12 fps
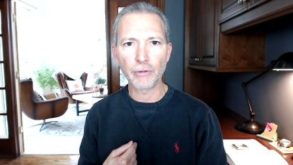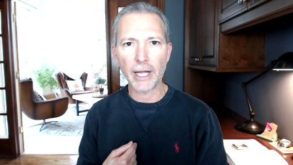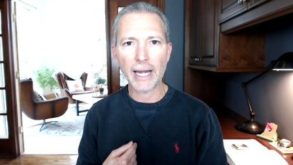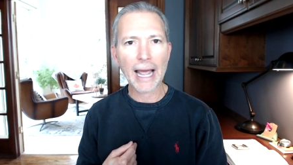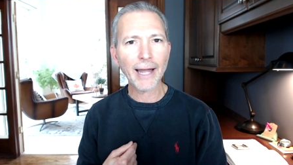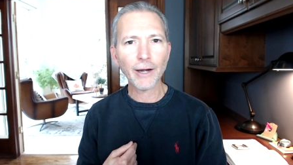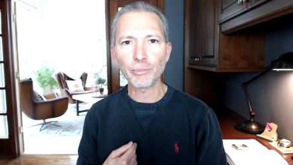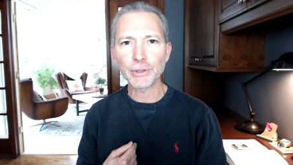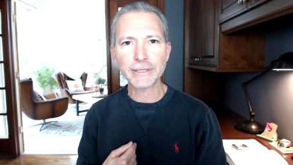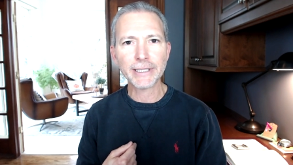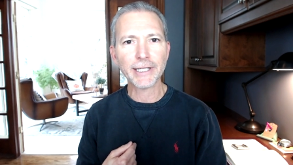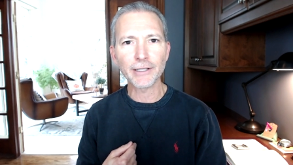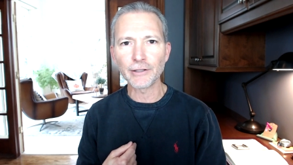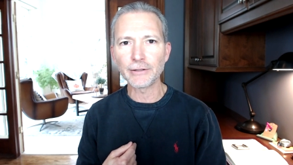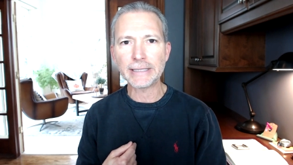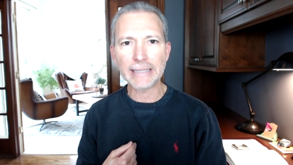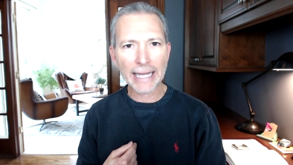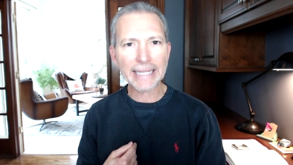red. I don't
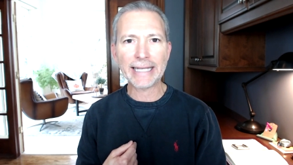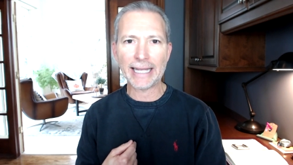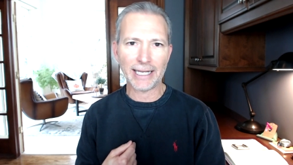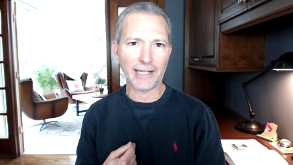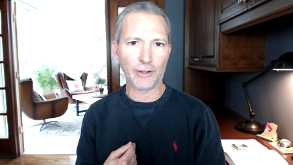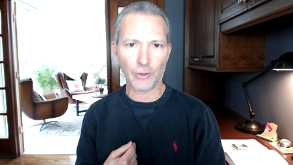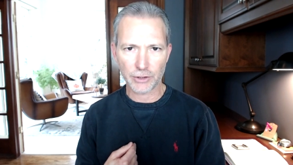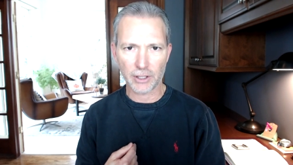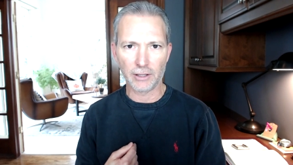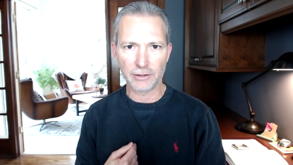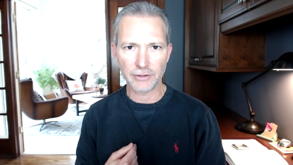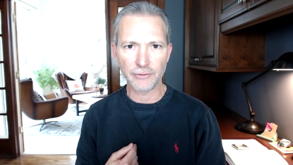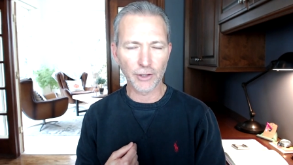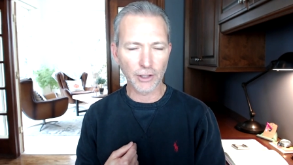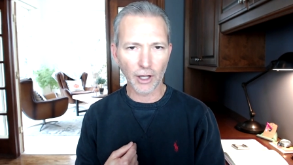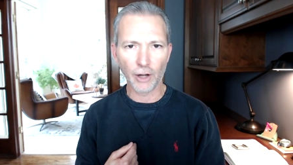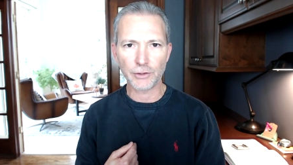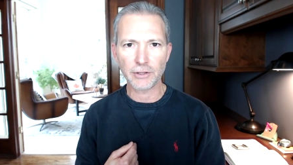particularly like any of those colors for
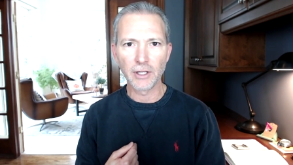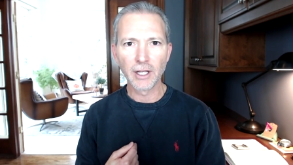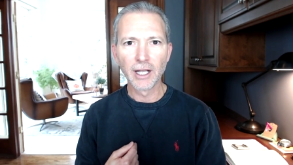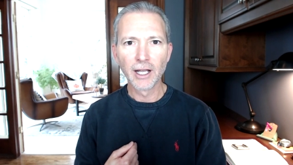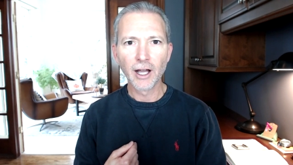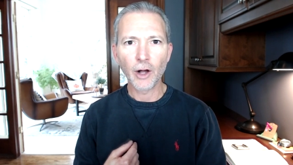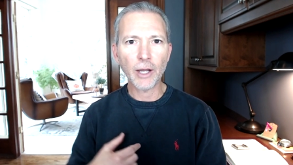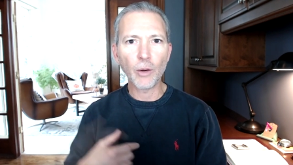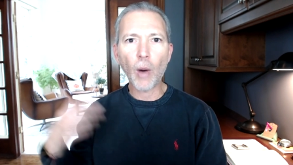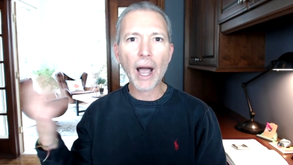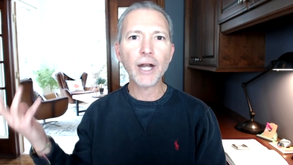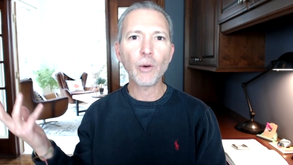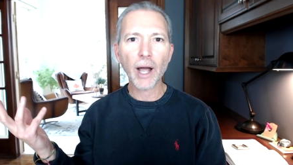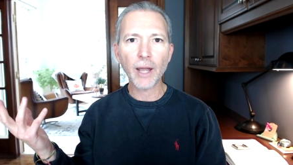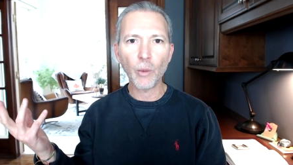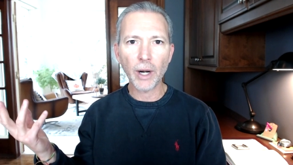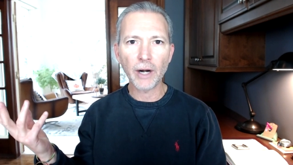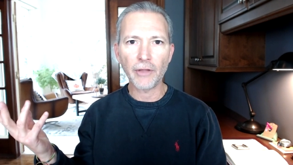clothes. Okay, why do
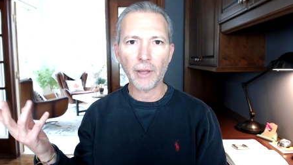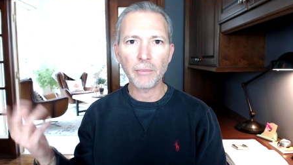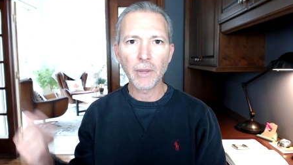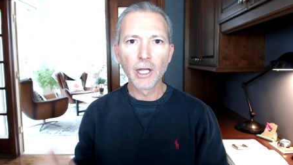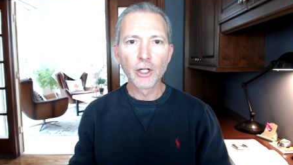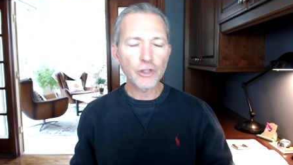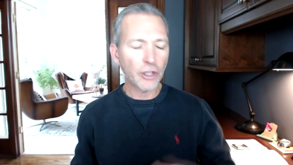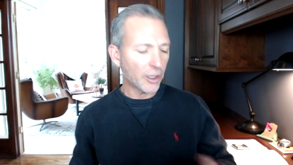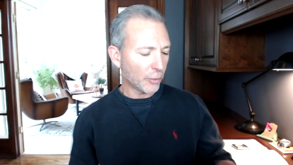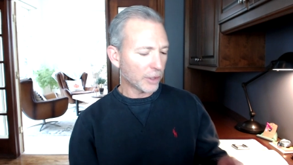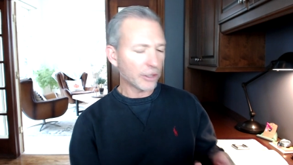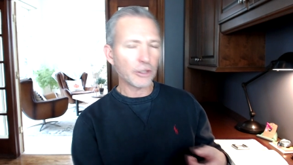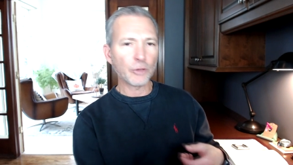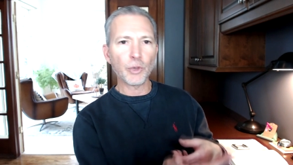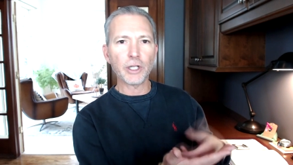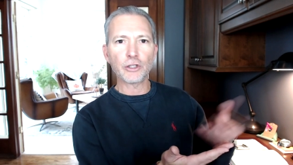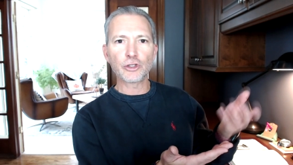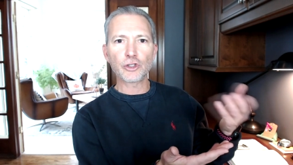I wear them? So that when, the,
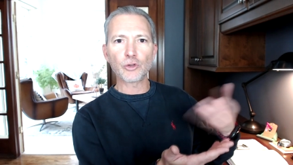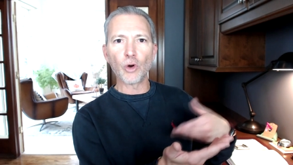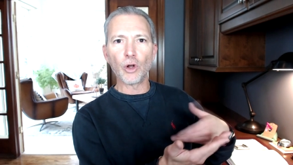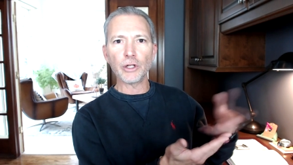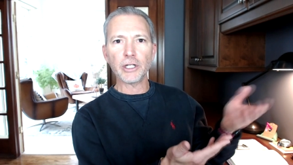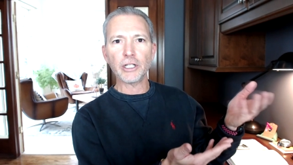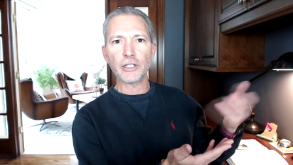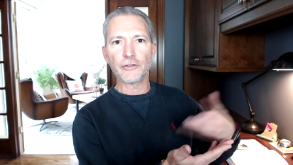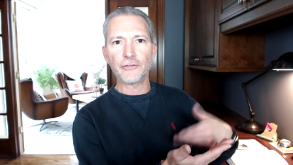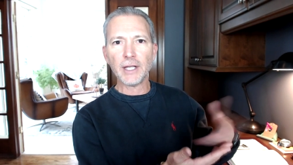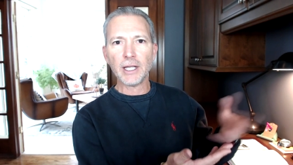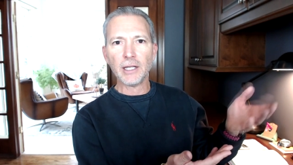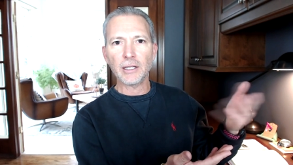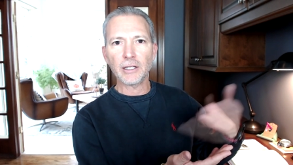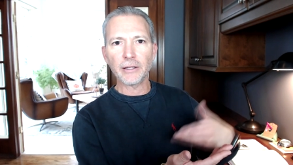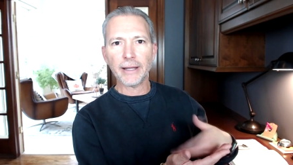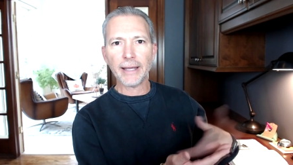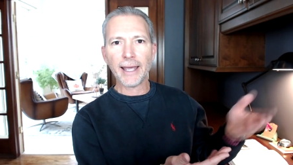when you're scrolling in your feed,
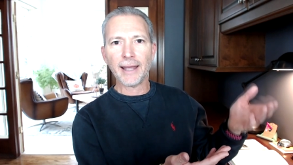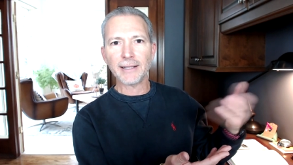you're like, hey,